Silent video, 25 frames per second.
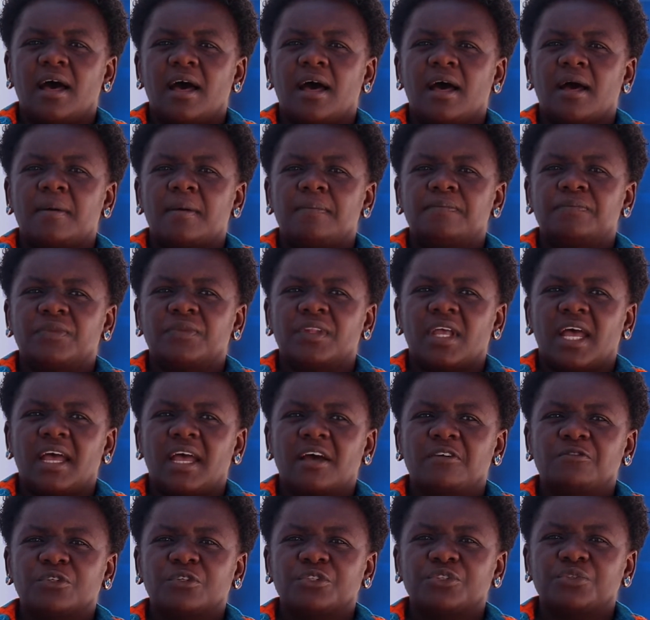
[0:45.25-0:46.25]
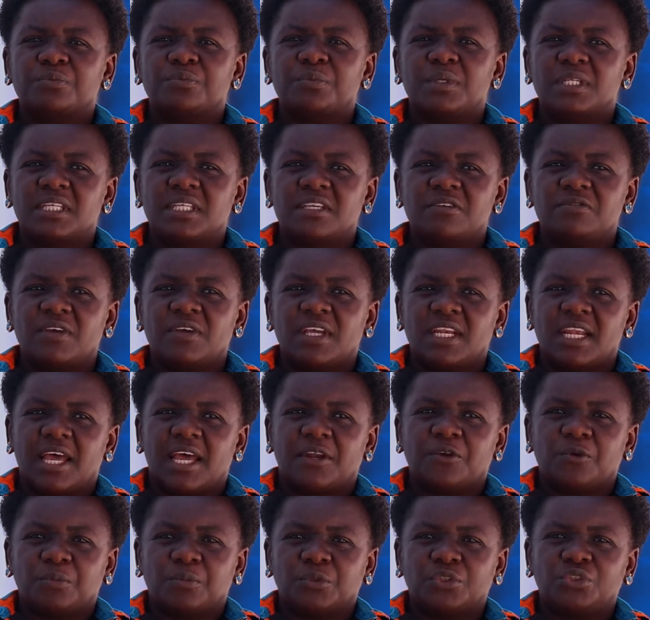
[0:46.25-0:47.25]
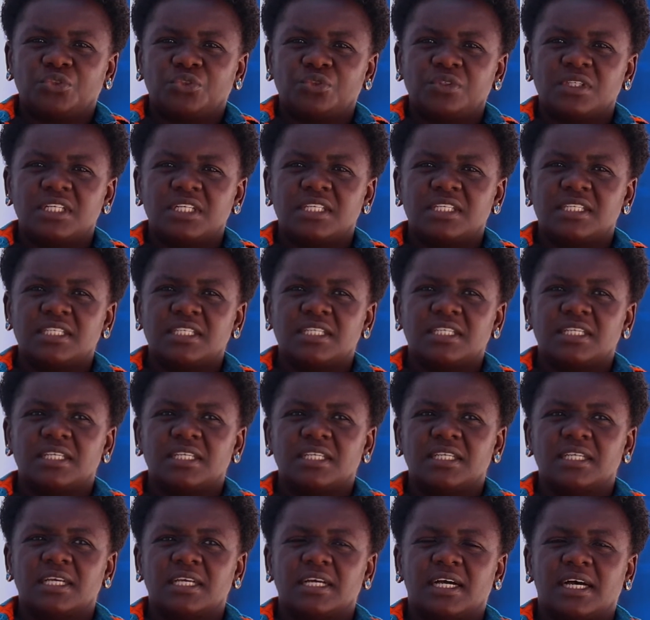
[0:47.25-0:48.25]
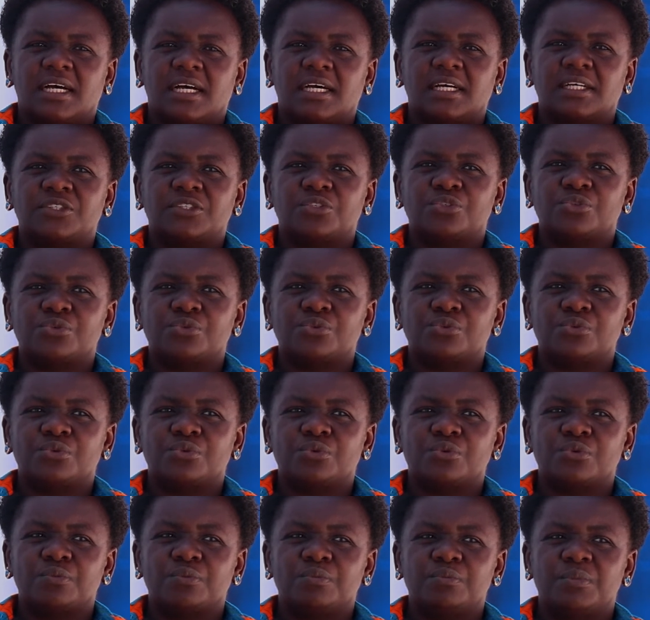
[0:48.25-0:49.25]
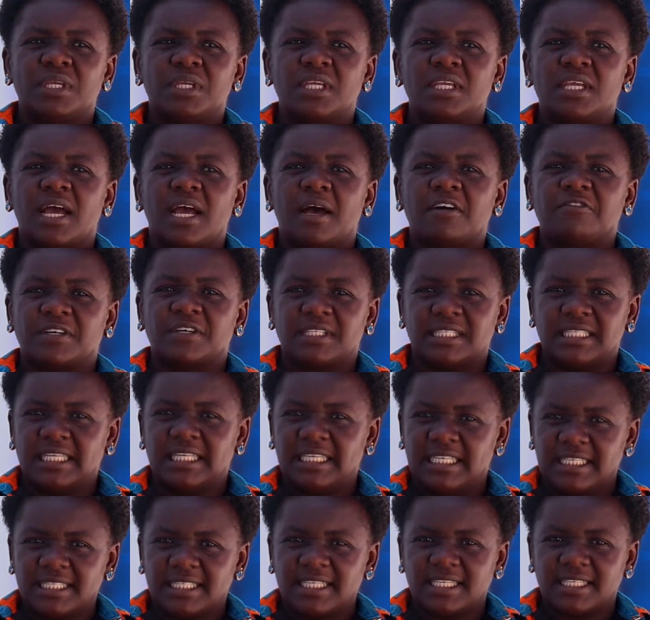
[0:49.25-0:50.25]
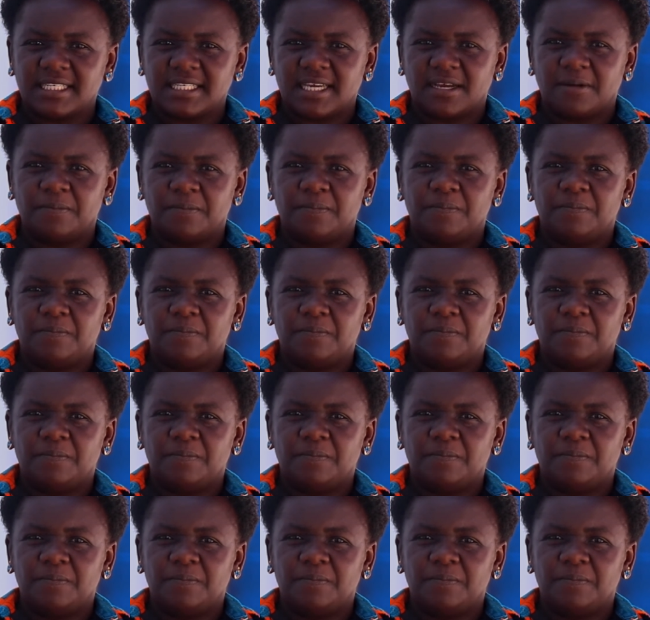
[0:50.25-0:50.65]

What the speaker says: I have also been given an opportunity to be a facilitator